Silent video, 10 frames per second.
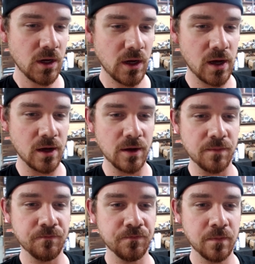
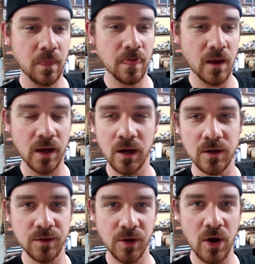Um, I got
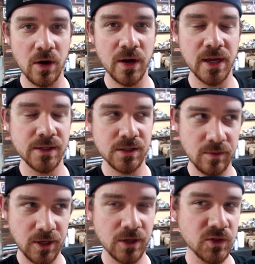under the car. I had
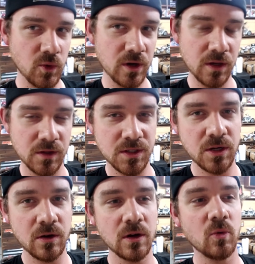somebody else working the
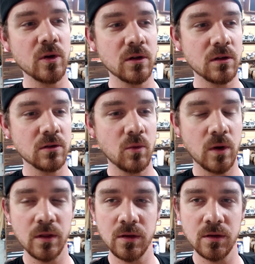steering wheel
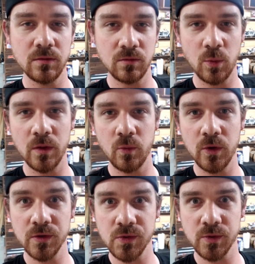while the
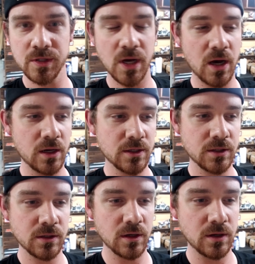wheels were
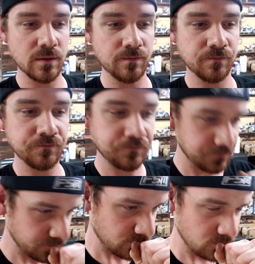taut
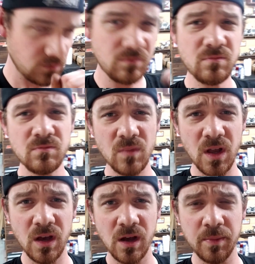
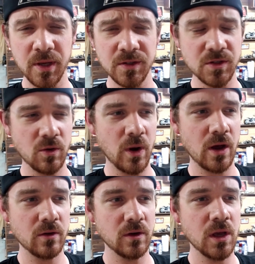up against the
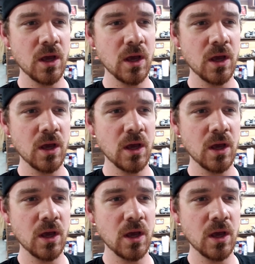ground,